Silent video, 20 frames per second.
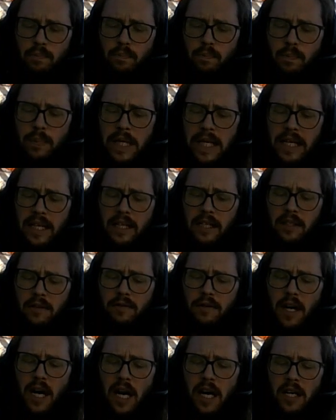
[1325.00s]
Being
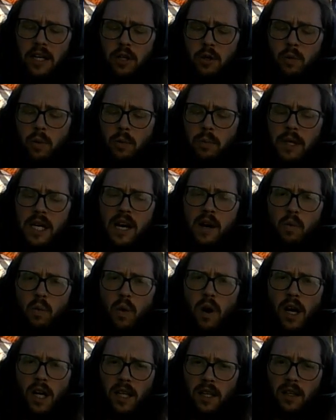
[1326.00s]
divine, you will be at
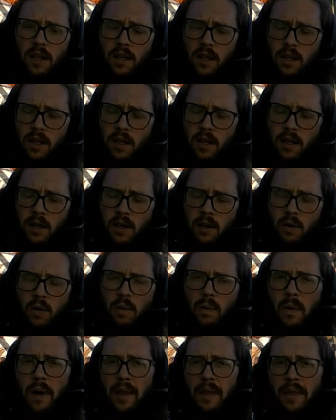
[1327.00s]
one
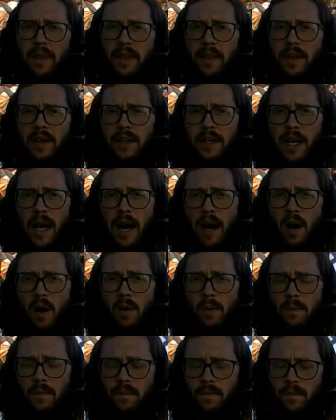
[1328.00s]
with Tao.
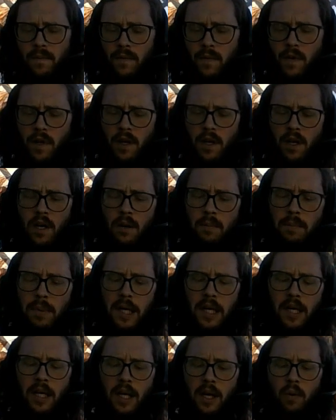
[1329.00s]

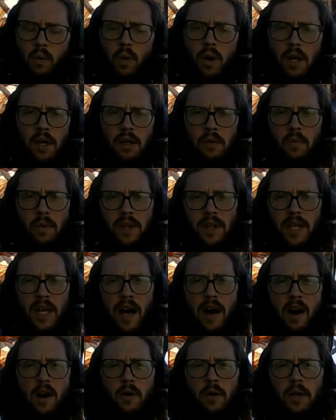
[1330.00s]
Being at one with
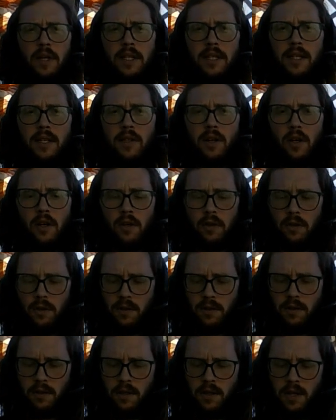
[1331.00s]
Tao is eternal.
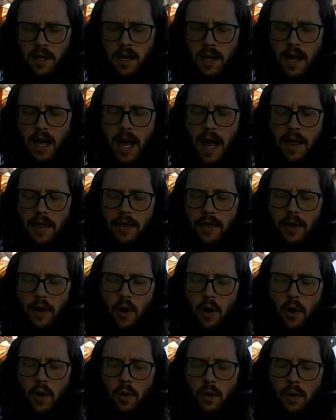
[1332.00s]
And
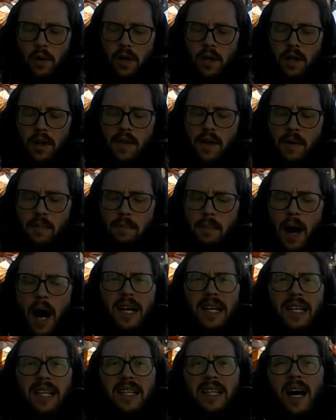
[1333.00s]
though the
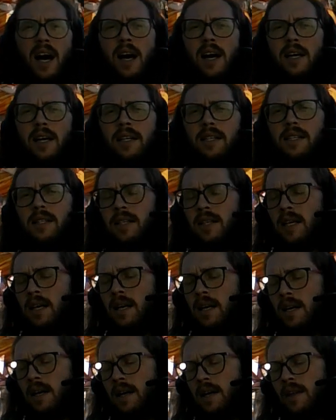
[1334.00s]
body dies,
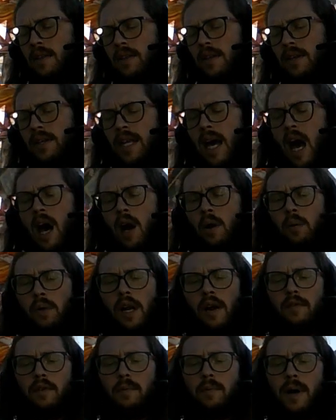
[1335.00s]
the Tao will
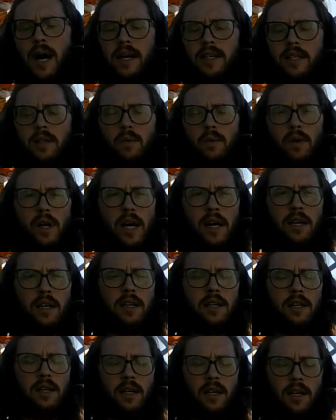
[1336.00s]
never pass away.
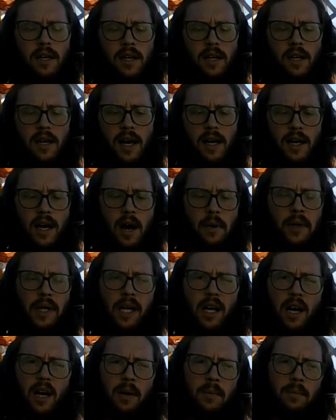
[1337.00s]
And now we
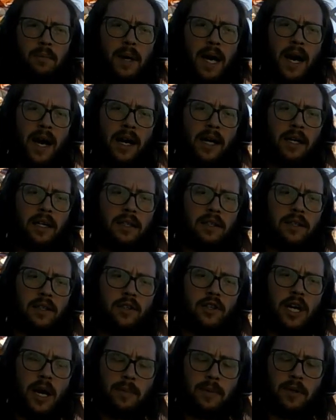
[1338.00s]
come back to
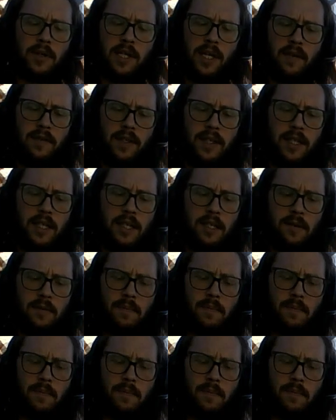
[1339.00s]
chapter 17.